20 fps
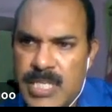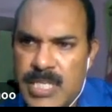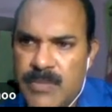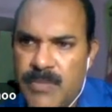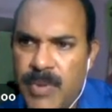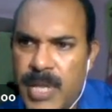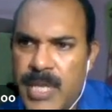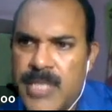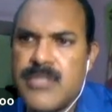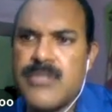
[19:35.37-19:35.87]

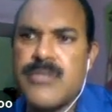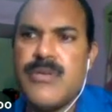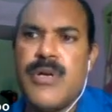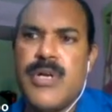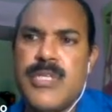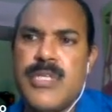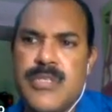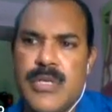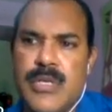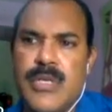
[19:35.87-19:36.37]
wrist flex
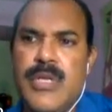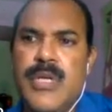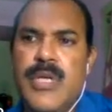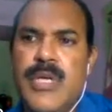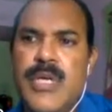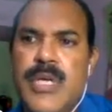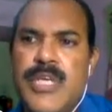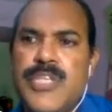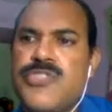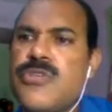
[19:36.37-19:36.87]
condition
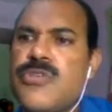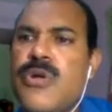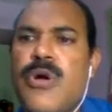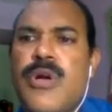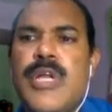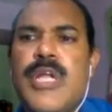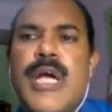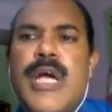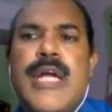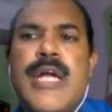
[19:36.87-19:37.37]
is
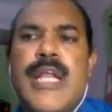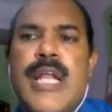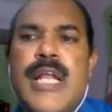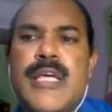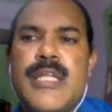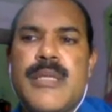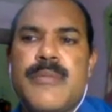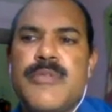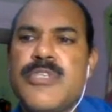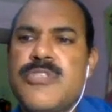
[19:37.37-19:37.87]
not an
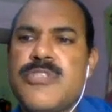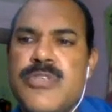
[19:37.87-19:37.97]
ideal grip.